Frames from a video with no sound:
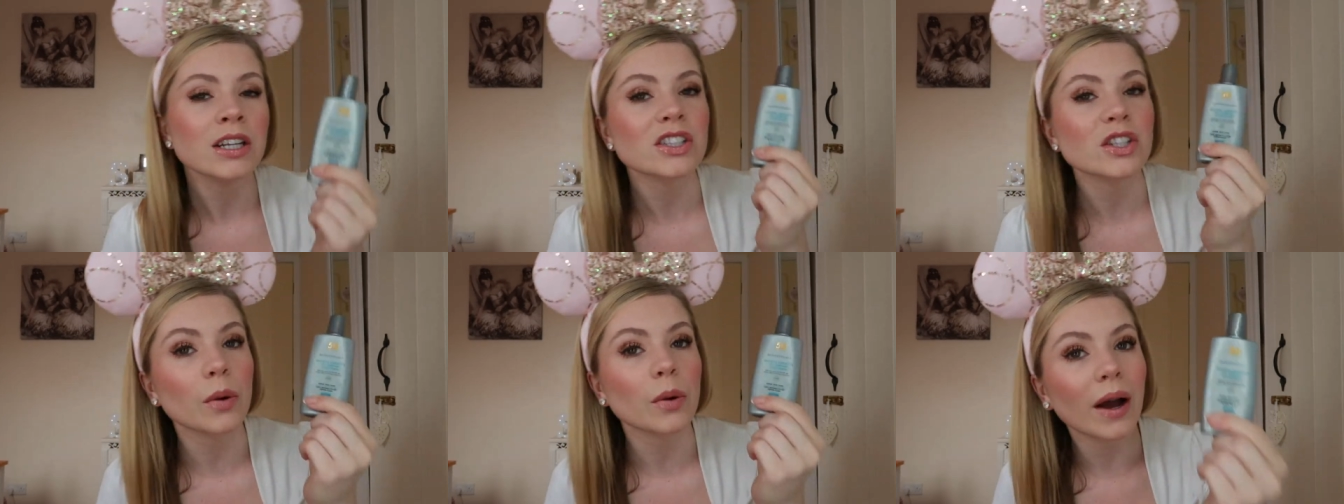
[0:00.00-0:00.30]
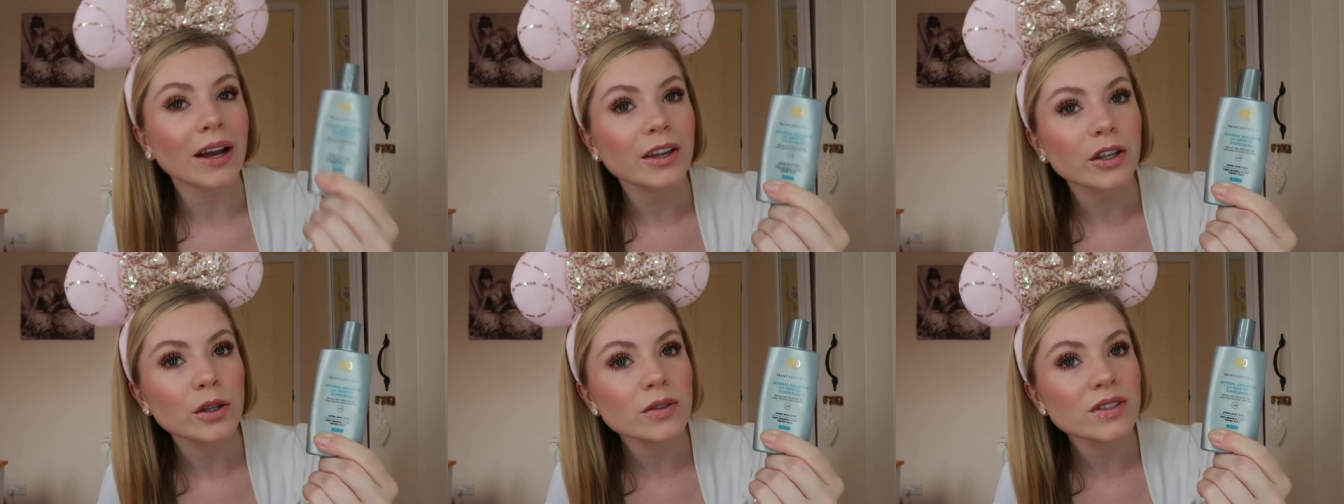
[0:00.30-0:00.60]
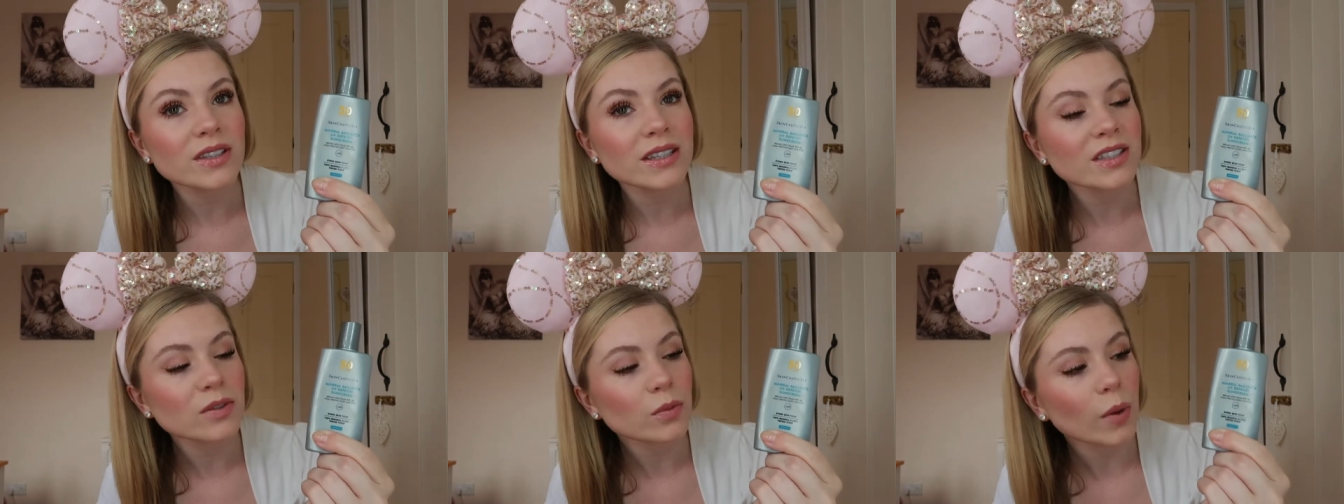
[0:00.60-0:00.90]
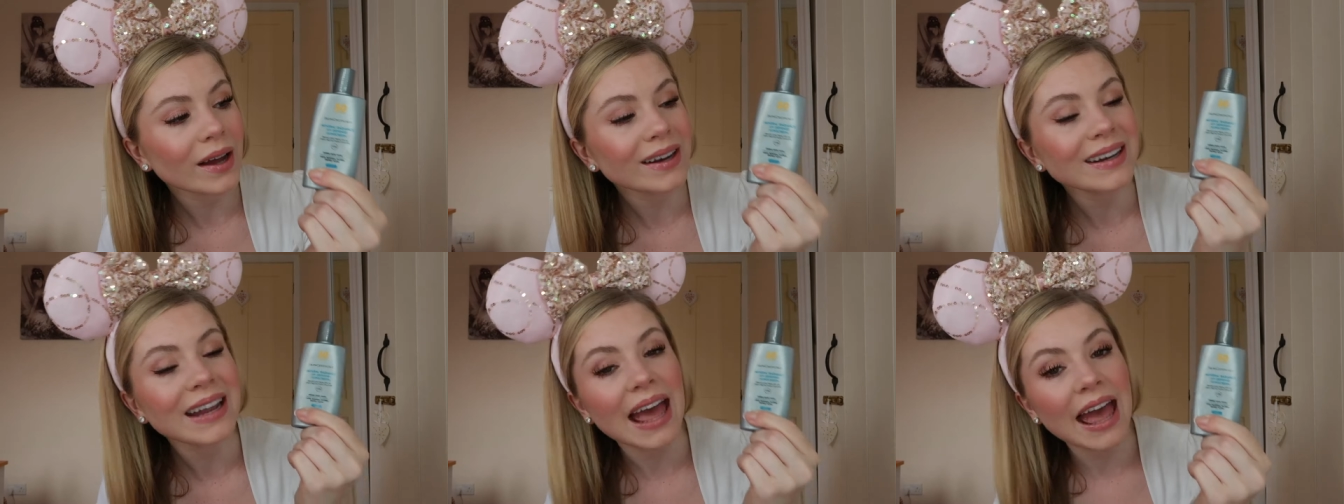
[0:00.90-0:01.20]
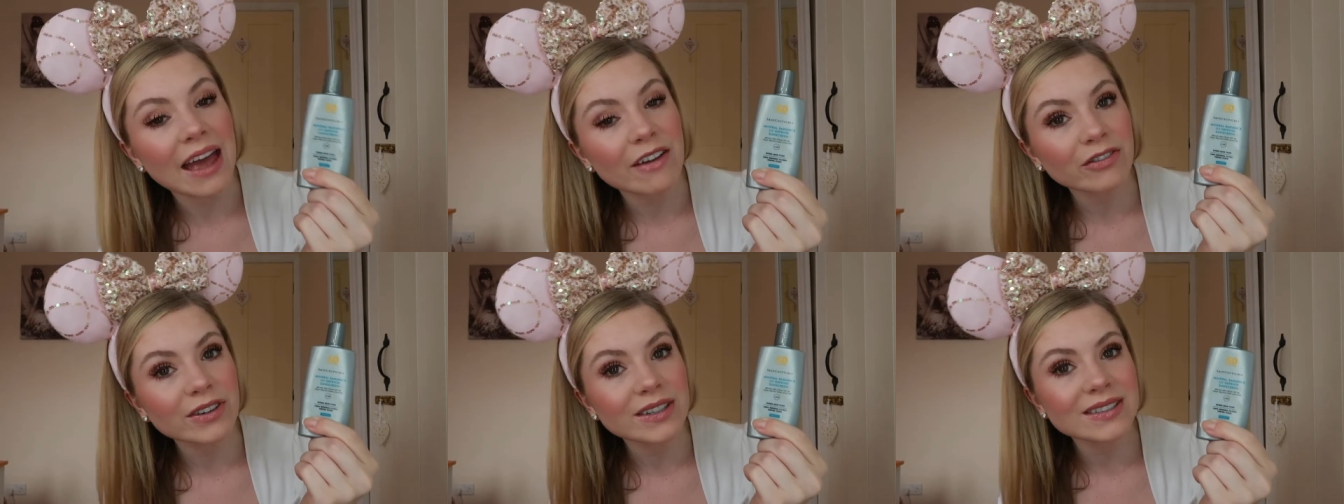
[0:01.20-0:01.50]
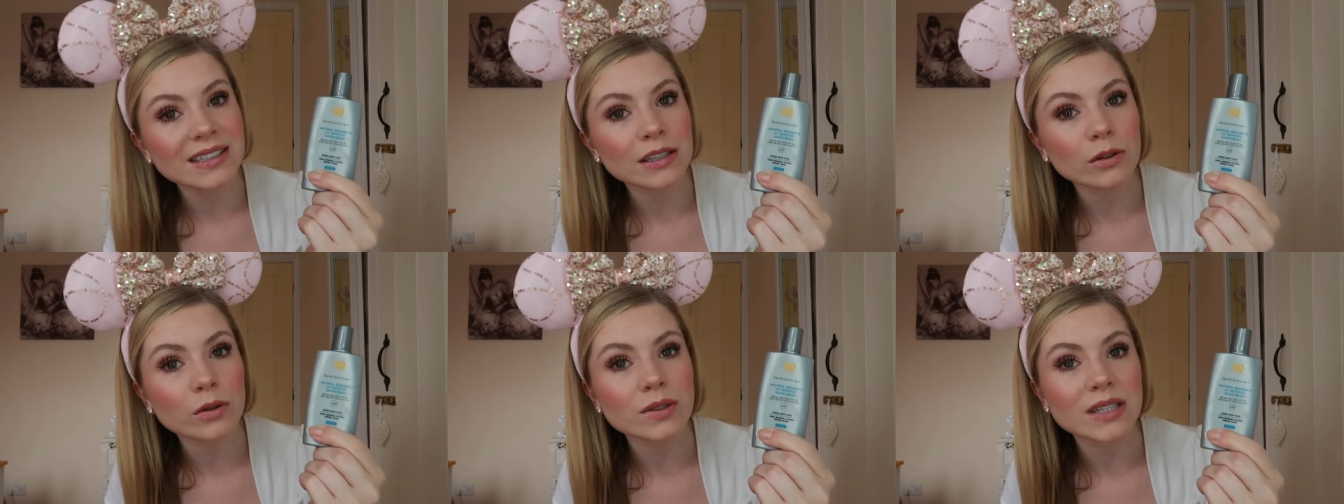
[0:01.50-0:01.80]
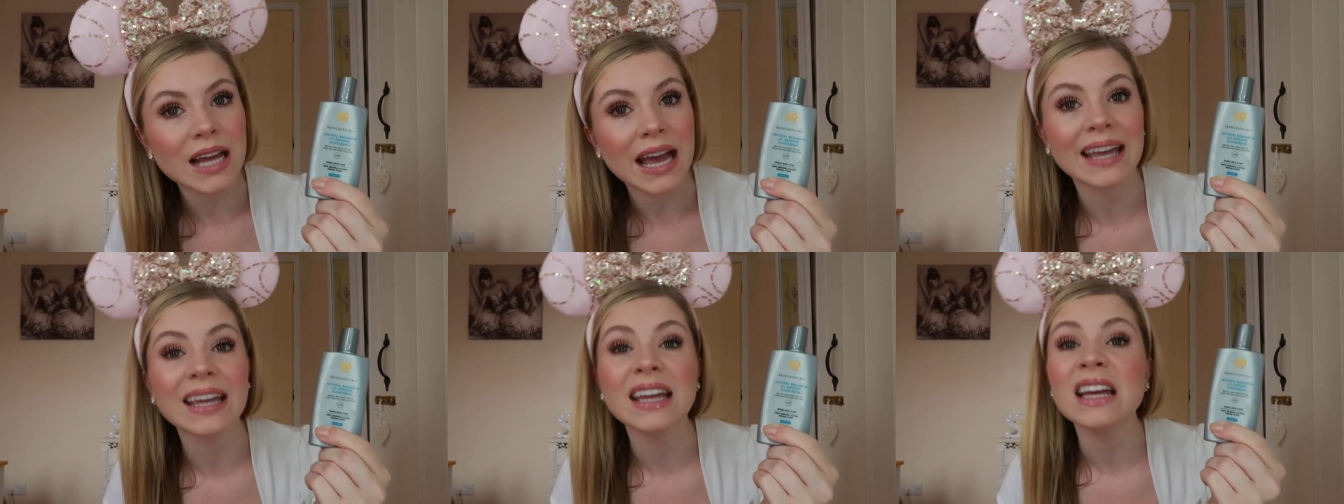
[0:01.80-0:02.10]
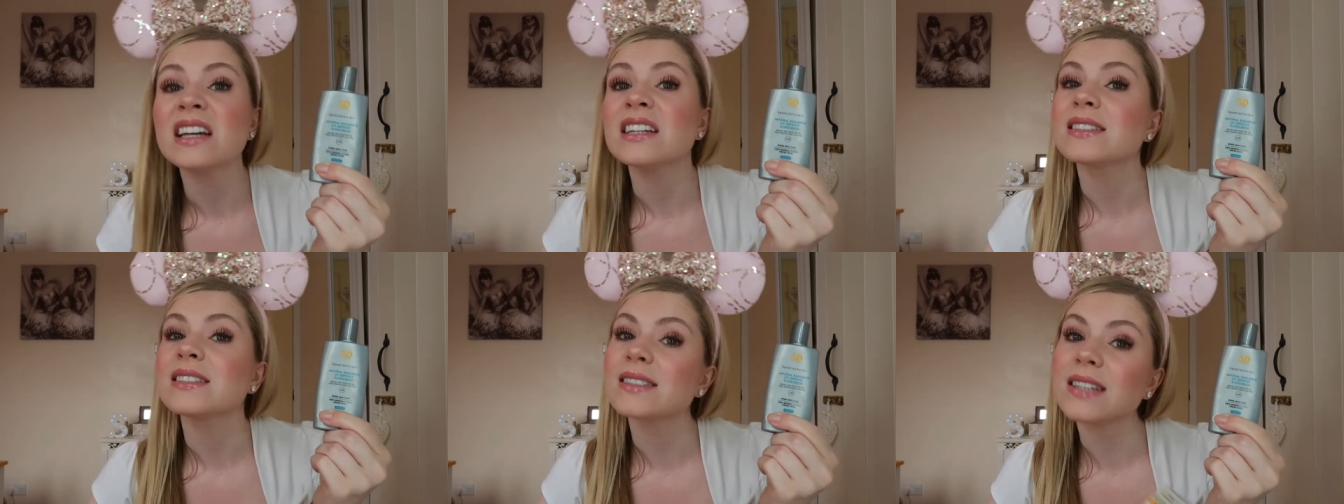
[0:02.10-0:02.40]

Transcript: So I use this one every single day.